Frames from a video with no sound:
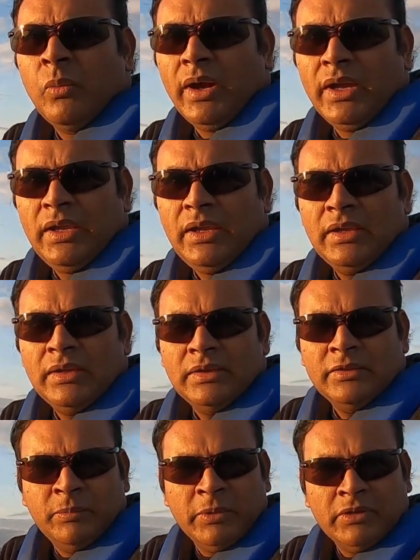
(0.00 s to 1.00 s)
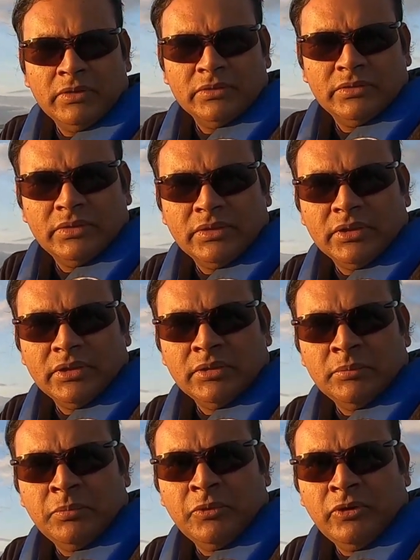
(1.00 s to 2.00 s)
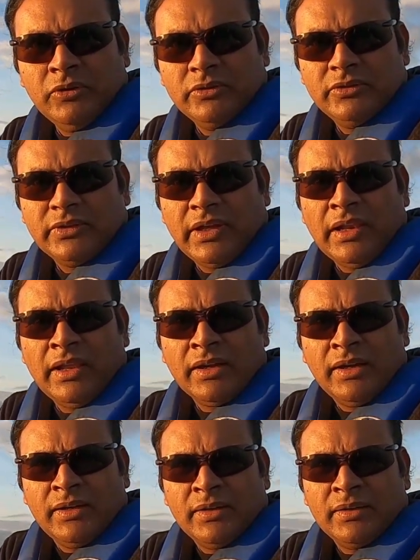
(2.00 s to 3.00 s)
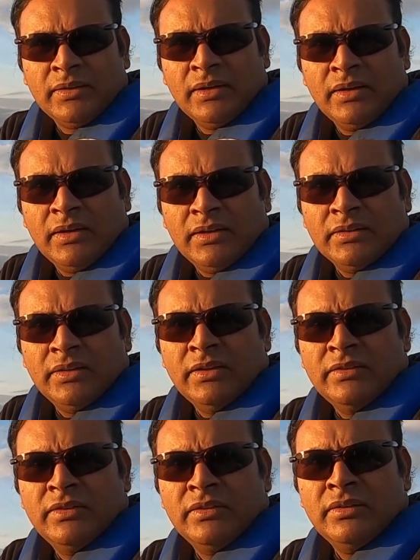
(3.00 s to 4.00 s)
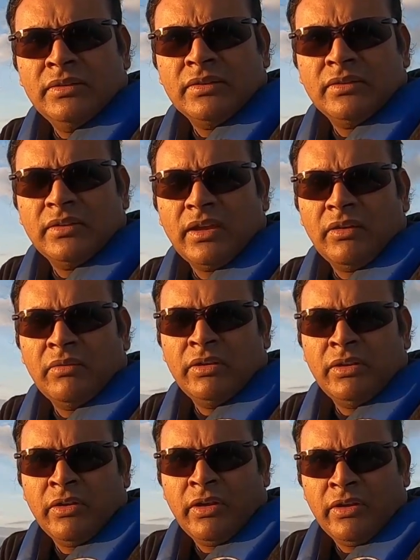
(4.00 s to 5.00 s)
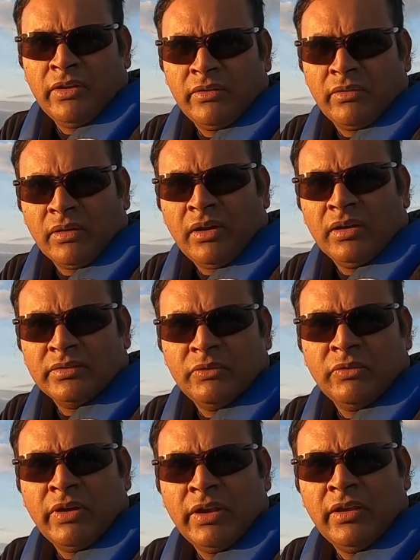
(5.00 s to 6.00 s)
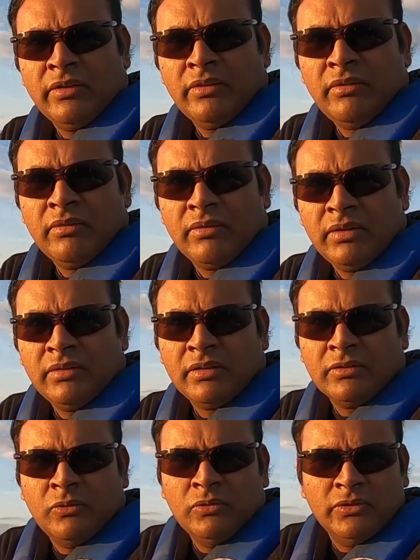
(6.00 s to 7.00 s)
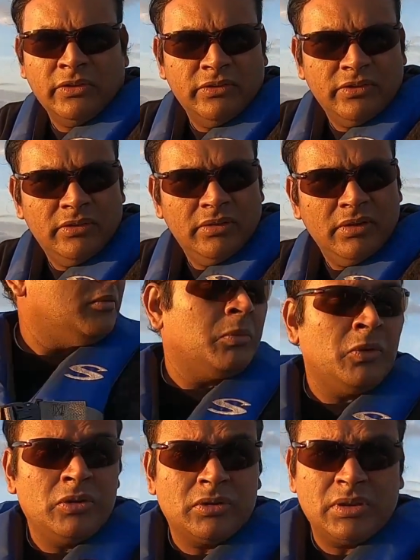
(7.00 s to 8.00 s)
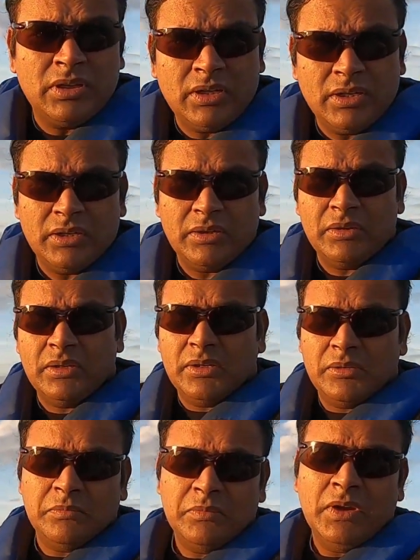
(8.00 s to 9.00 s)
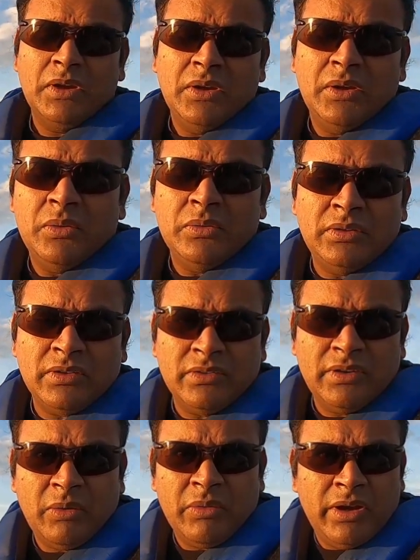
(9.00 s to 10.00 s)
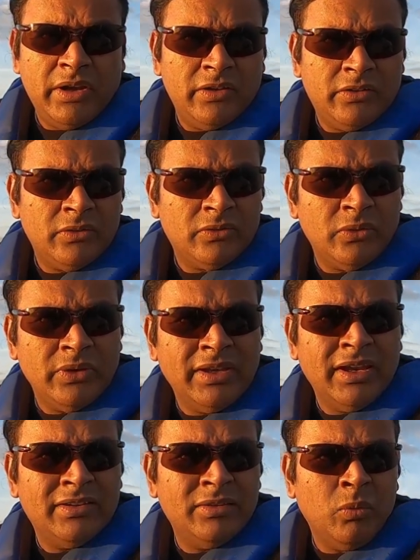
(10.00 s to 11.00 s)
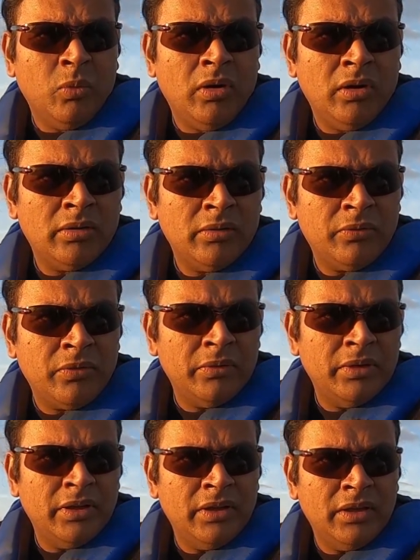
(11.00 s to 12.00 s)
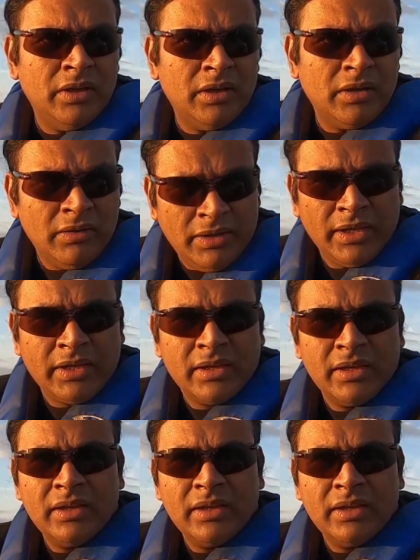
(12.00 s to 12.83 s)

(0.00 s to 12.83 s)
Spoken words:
Why? It's because boats, unlike car, the engine doesn't have any radiator. Cars have radiator, right? That cools the engine. The boat doesn't have a radiator, so it gets the water from the lake.